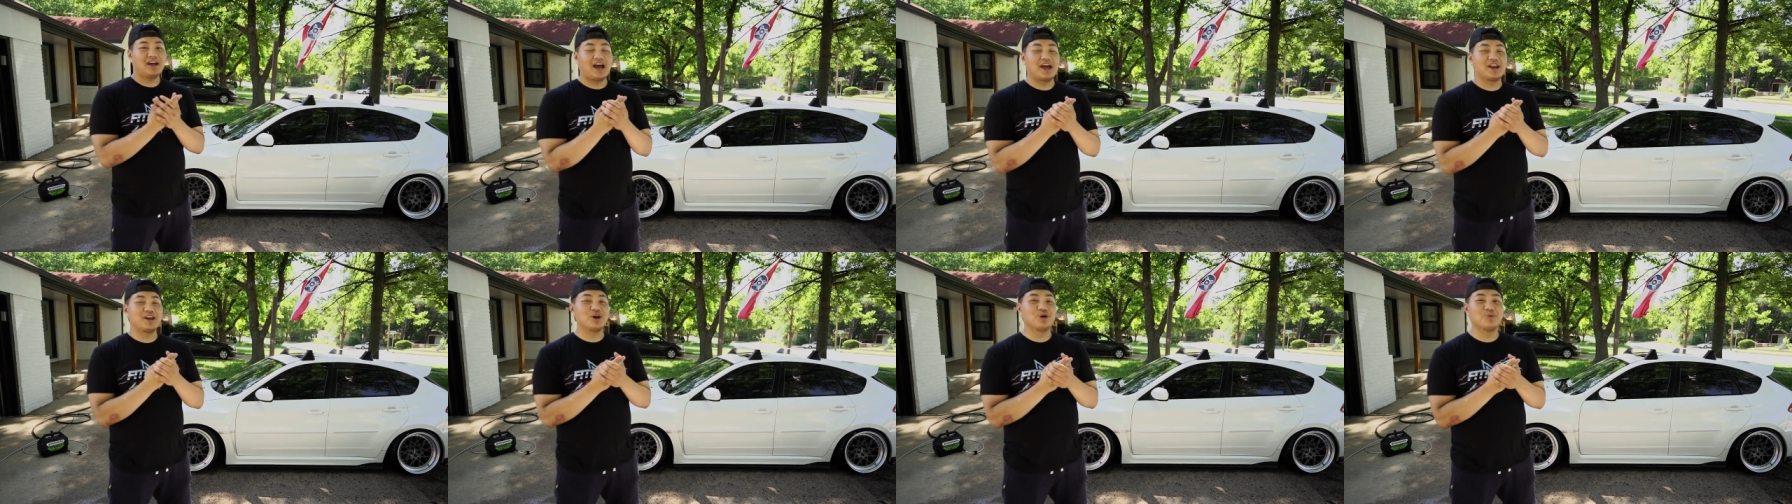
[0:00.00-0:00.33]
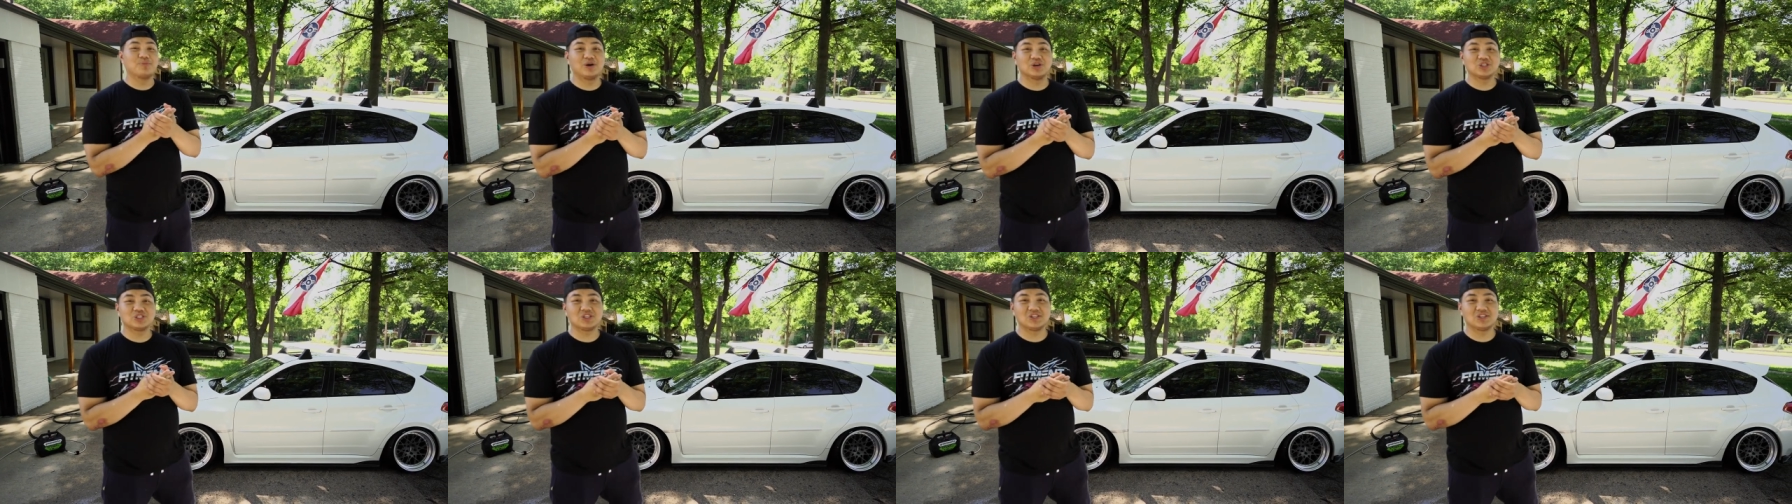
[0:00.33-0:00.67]
I know
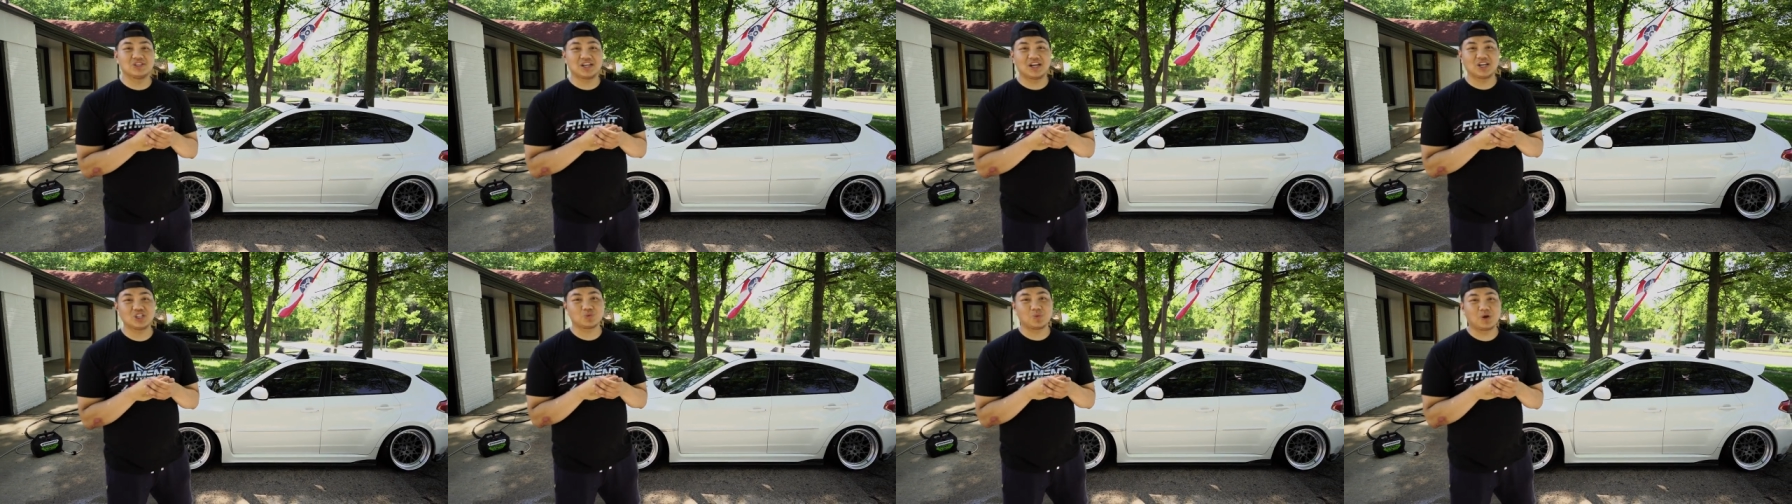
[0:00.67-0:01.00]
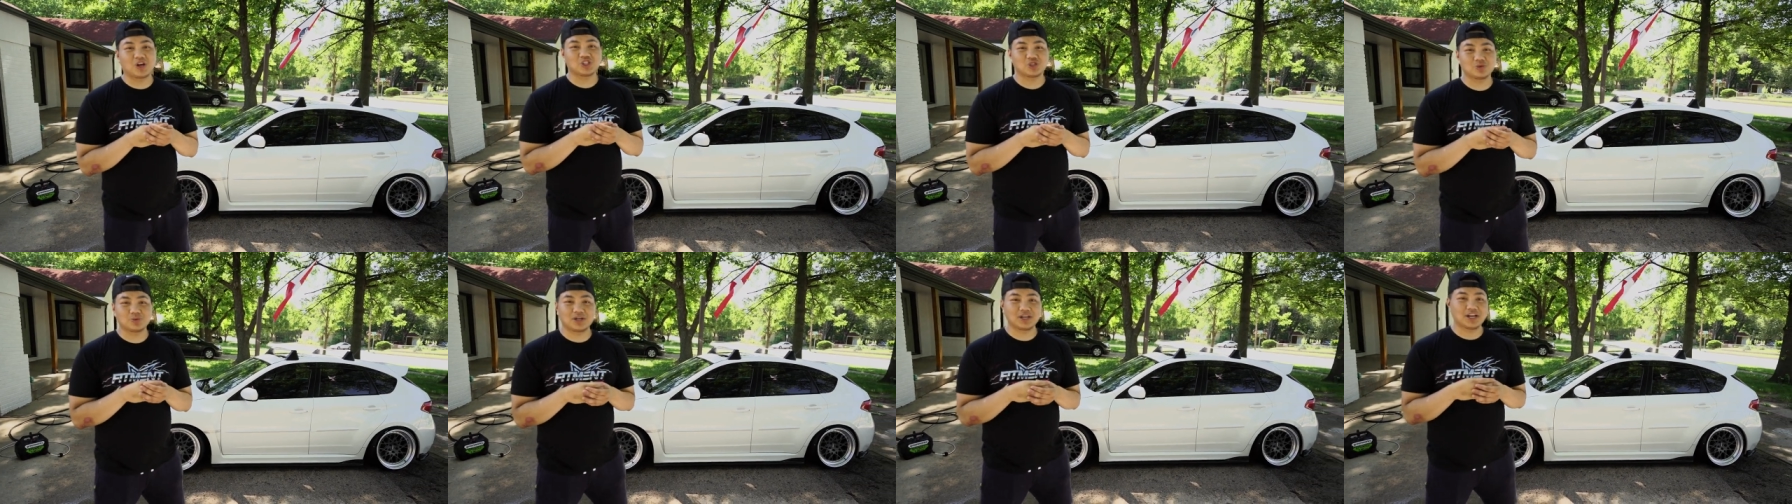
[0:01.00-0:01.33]
most of you guys
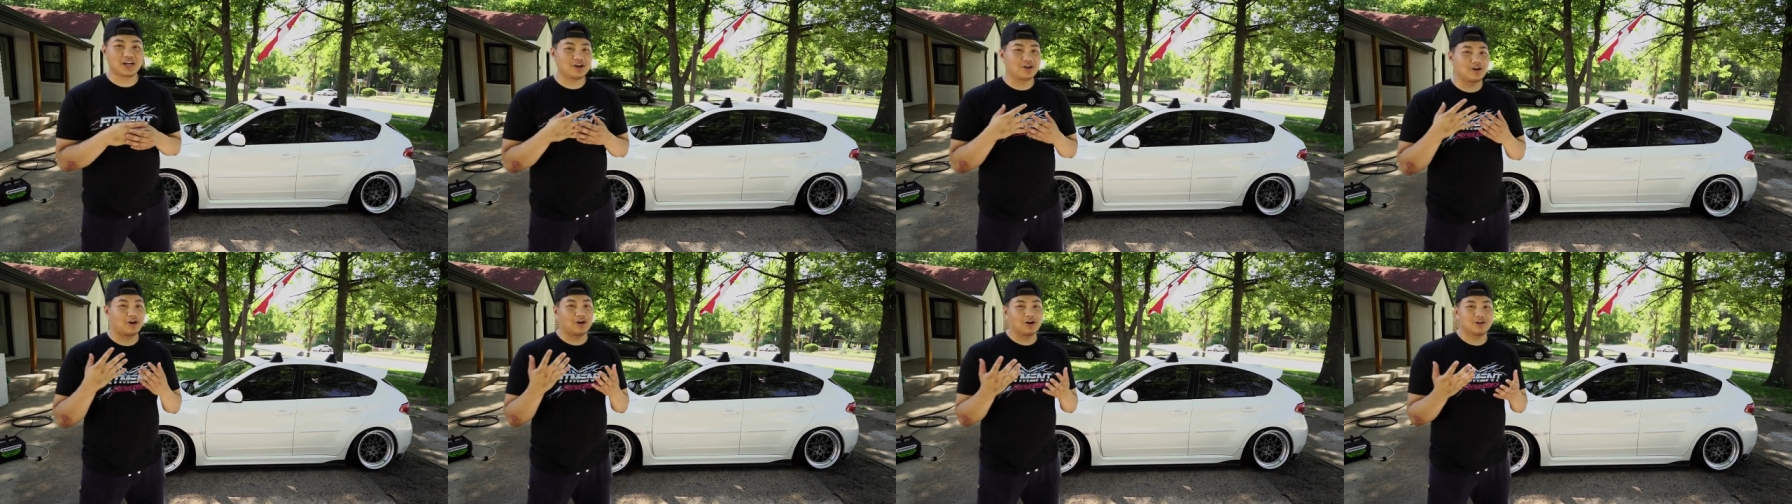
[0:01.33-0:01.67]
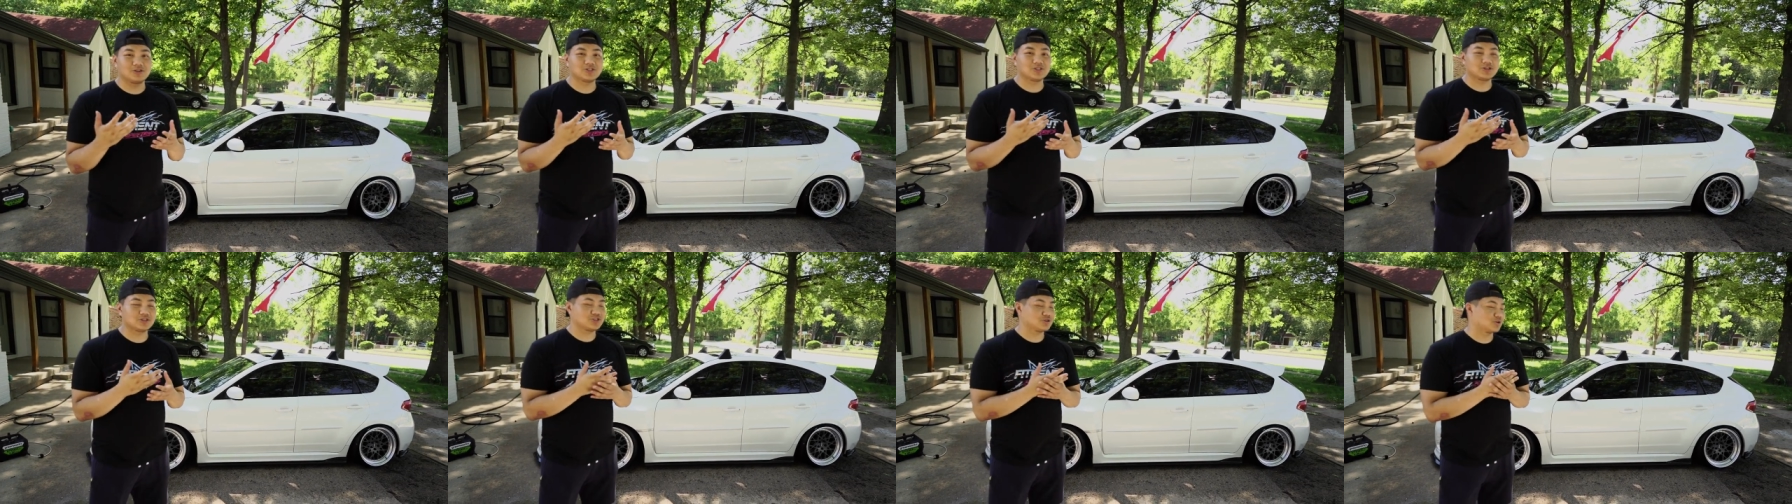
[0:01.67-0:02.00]
watching right now
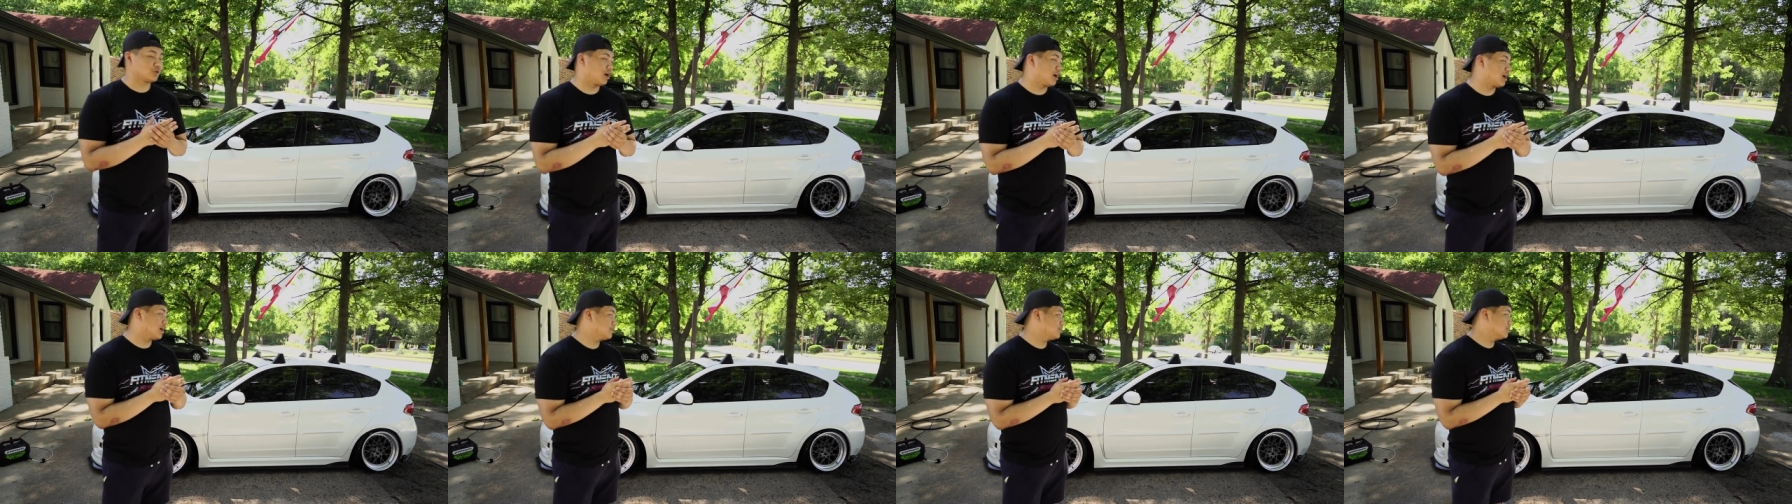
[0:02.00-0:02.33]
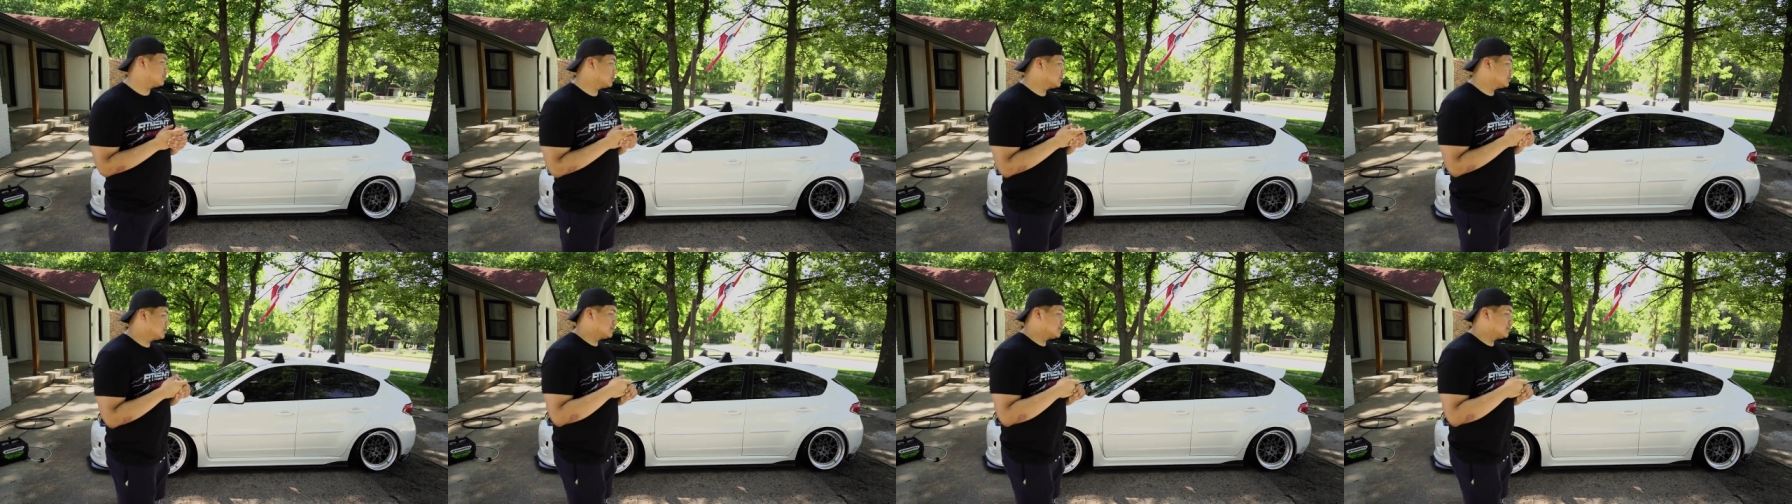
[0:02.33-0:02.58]
aren't subscribed.